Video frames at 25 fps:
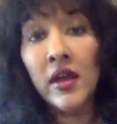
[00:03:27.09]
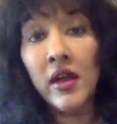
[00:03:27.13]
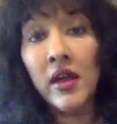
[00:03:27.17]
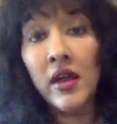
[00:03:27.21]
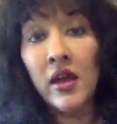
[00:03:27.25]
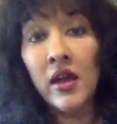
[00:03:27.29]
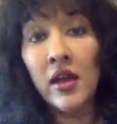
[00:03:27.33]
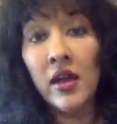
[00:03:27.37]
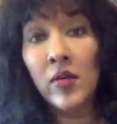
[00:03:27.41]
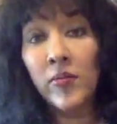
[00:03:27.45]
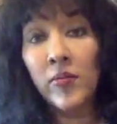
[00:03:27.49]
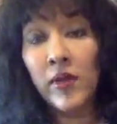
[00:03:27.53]

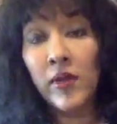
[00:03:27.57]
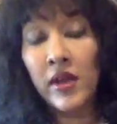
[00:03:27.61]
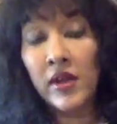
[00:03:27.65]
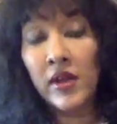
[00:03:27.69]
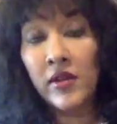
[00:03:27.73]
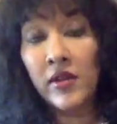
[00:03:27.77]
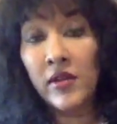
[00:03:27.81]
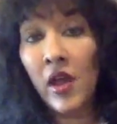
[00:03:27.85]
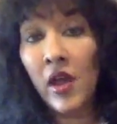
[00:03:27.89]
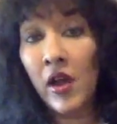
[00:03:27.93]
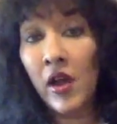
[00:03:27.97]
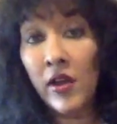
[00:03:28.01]

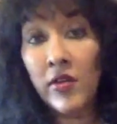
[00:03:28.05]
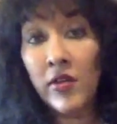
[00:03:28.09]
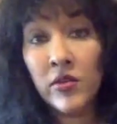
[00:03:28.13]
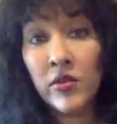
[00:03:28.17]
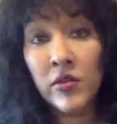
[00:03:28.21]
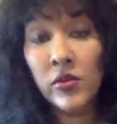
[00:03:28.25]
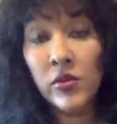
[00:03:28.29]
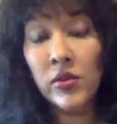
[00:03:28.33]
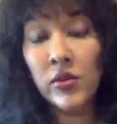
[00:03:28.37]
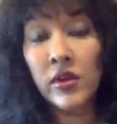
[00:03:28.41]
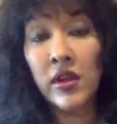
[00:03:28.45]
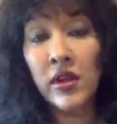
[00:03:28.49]
And high
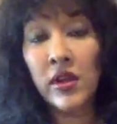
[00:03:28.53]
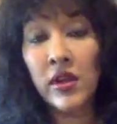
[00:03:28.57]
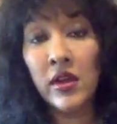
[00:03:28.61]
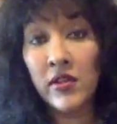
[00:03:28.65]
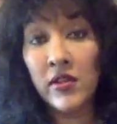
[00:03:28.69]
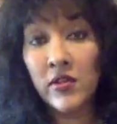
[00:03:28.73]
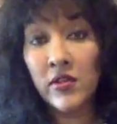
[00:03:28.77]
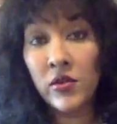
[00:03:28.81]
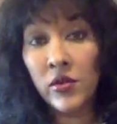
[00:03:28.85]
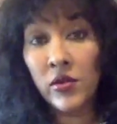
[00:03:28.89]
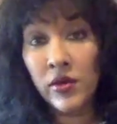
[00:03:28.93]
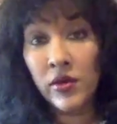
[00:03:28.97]
school
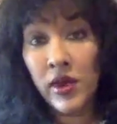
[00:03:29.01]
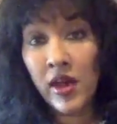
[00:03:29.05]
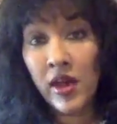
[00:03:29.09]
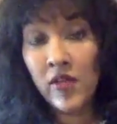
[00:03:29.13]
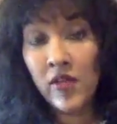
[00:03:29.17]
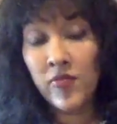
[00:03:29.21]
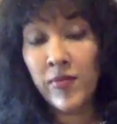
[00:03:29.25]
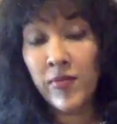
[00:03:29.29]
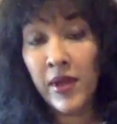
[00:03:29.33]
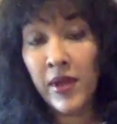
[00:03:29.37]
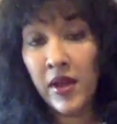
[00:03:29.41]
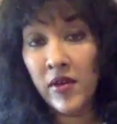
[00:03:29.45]
kids could
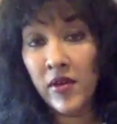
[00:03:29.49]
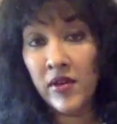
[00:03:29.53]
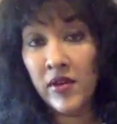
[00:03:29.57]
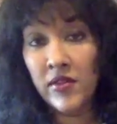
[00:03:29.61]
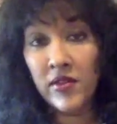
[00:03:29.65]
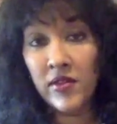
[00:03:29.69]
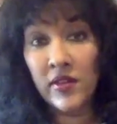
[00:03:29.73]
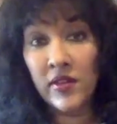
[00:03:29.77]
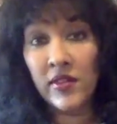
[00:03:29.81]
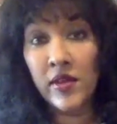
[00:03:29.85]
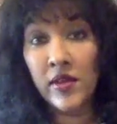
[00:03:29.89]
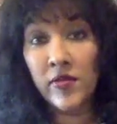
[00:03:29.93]
have
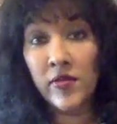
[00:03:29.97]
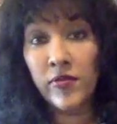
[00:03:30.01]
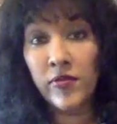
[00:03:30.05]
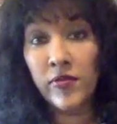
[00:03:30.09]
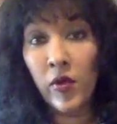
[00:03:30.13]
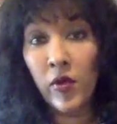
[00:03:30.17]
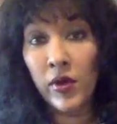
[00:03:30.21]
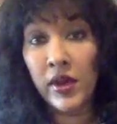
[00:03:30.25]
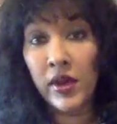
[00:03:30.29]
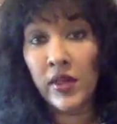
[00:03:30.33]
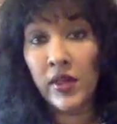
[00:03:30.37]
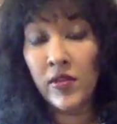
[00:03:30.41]
parents in their
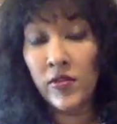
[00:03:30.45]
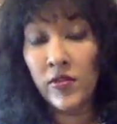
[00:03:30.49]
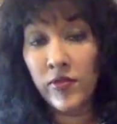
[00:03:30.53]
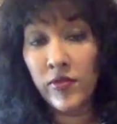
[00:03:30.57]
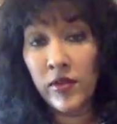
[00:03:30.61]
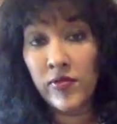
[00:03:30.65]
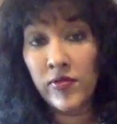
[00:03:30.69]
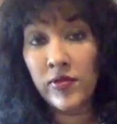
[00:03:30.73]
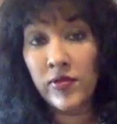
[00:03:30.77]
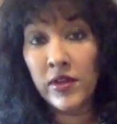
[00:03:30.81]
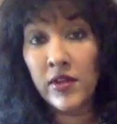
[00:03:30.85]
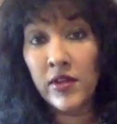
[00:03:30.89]
40s,
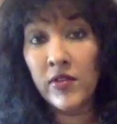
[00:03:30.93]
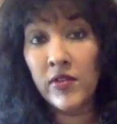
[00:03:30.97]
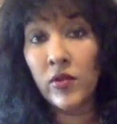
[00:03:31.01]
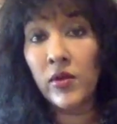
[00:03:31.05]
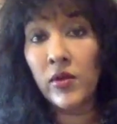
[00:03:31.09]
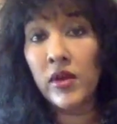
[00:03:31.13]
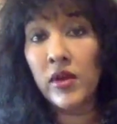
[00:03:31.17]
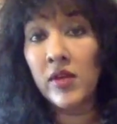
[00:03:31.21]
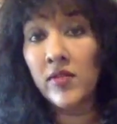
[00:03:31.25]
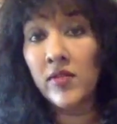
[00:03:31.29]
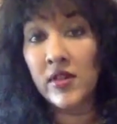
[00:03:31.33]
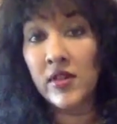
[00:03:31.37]
50s,
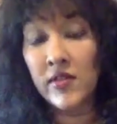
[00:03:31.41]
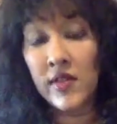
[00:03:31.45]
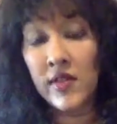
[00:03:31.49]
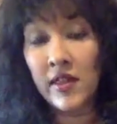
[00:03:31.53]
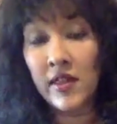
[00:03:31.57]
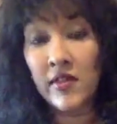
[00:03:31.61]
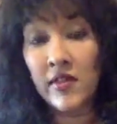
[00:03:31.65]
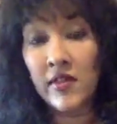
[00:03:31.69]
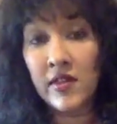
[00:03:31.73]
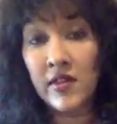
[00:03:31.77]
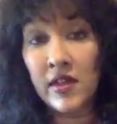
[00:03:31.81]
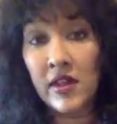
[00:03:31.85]
or even
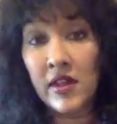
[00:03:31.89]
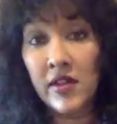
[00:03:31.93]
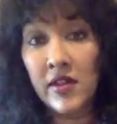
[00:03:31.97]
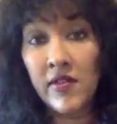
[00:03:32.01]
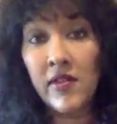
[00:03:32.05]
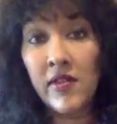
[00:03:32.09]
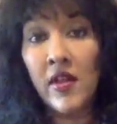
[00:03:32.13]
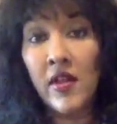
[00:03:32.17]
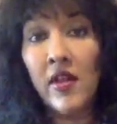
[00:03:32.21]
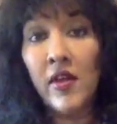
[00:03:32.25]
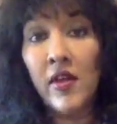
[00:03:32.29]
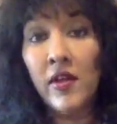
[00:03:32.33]

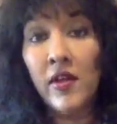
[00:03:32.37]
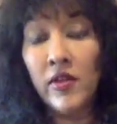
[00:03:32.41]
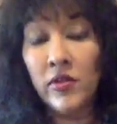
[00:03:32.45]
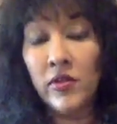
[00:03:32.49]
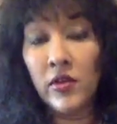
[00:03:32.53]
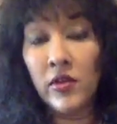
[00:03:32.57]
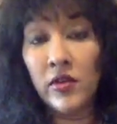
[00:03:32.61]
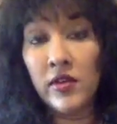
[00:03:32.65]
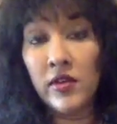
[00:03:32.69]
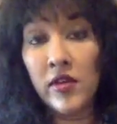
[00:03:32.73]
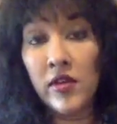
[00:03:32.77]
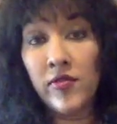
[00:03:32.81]
60s,
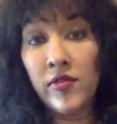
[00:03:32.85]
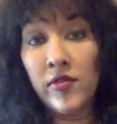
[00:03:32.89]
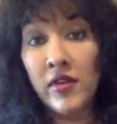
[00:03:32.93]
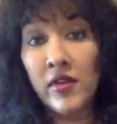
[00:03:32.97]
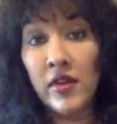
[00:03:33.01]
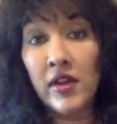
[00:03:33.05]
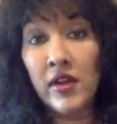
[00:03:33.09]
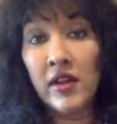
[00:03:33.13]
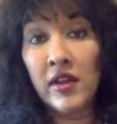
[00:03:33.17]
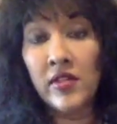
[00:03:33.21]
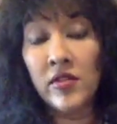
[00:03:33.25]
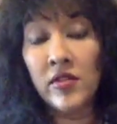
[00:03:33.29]
so
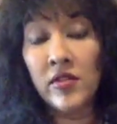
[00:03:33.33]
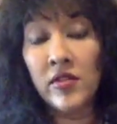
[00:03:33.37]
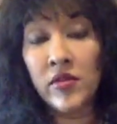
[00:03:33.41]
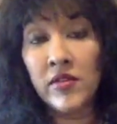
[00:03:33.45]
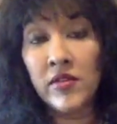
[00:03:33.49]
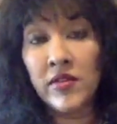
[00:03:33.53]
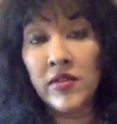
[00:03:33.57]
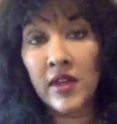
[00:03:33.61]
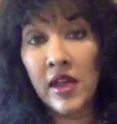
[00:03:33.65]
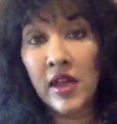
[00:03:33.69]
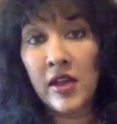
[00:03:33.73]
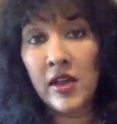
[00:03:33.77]
definitely in the
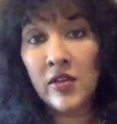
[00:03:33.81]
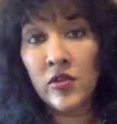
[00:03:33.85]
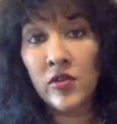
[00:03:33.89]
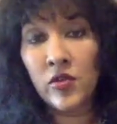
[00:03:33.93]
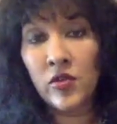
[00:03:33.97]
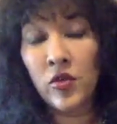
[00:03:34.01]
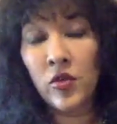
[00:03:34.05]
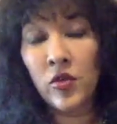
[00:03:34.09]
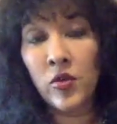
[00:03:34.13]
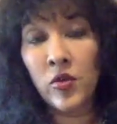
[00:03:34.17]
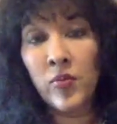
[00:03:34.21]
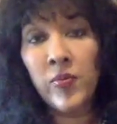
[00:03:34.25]
risk
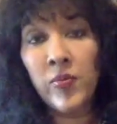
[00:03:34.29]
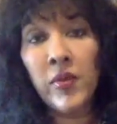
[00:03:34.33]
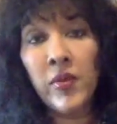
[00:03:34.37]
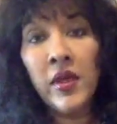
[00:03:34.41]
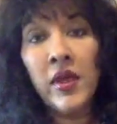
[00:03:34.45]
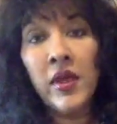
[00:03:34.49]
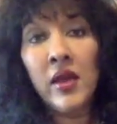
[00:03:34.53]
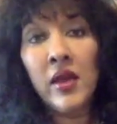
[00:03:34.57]
age group.